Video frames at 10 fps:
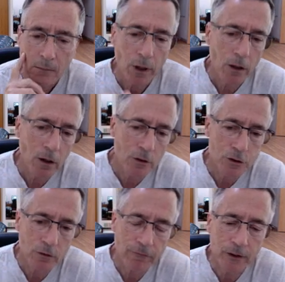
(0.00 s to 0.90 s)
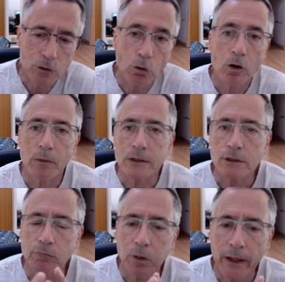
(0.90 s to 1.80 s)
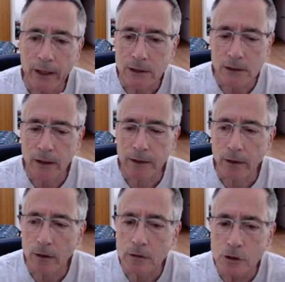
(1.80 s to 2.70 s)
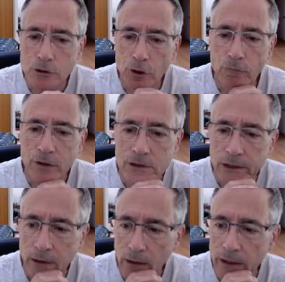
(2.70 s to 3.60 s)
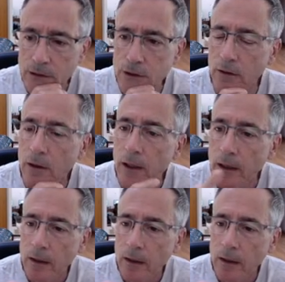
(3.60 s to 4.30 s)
But it also affects orbits of planets like the Jovian satellites, and